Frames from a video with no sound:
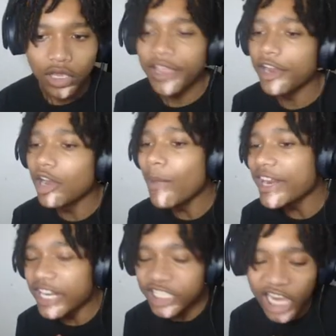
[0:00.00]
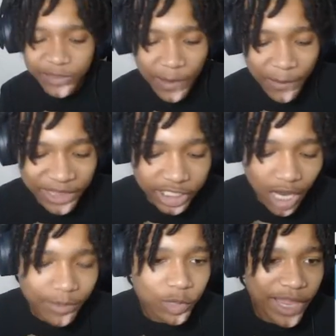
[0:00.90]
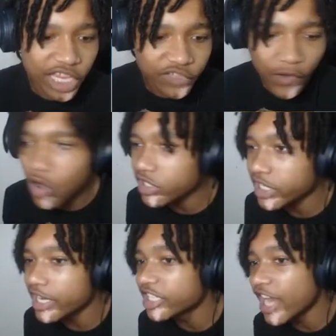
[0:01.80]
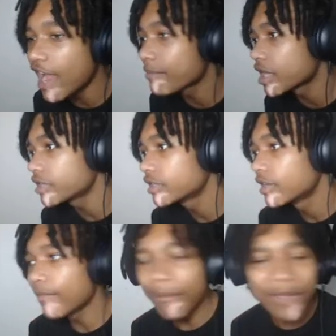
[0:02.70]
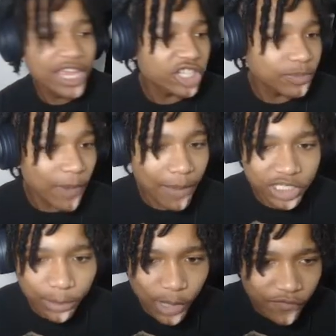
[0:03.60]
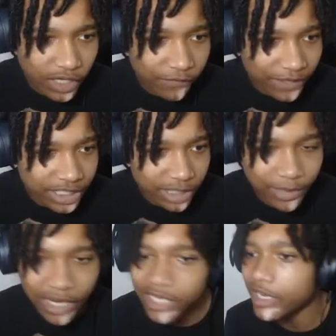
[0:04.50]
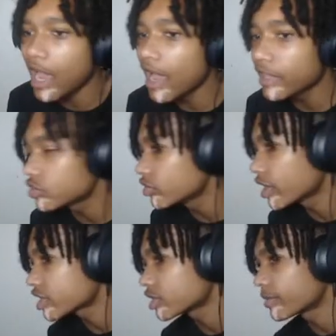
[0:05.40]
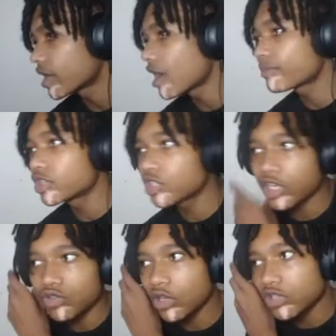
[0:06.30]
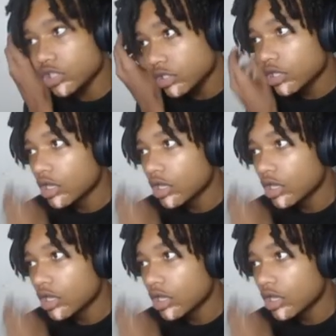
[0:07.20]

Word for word: Hey, everybody in the chat, spam with the W mans for Osa in the chat, bruh. My man's just bought me some motherfucking VC, bruh. He did not have to do that shit, bruh. I appreciate you, Osa.